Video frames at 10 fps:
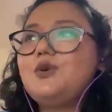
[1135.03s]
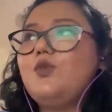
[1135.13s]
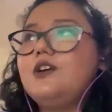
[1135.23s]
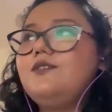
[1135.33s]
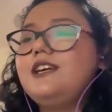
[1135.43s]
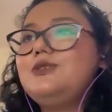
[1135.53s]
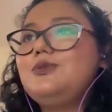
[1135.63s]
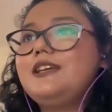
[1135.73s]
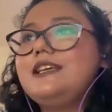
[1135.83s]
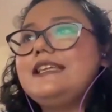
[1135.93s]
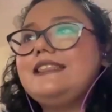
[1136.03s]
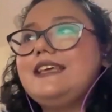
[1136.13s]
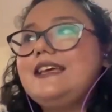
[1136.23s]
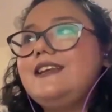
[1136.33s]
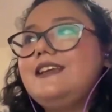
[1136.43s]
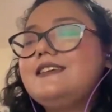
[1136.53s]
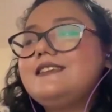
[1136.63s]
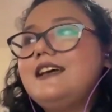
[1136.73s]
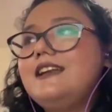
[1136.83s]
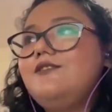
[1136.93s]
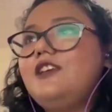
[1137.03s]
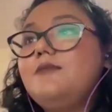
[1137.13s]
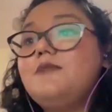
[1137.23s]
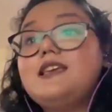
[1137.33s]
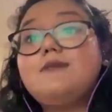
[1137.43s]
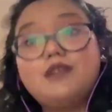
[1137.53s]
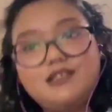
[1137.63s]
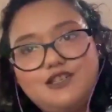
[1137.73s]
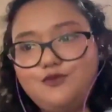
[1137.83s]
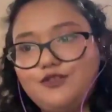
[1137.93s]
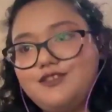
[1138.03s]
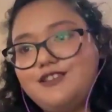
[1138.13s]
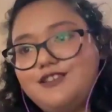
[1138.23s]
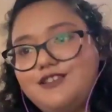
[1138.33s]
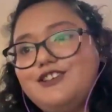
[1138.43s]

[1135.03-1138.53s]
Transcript: So what we are doing in there is that we are making picture books.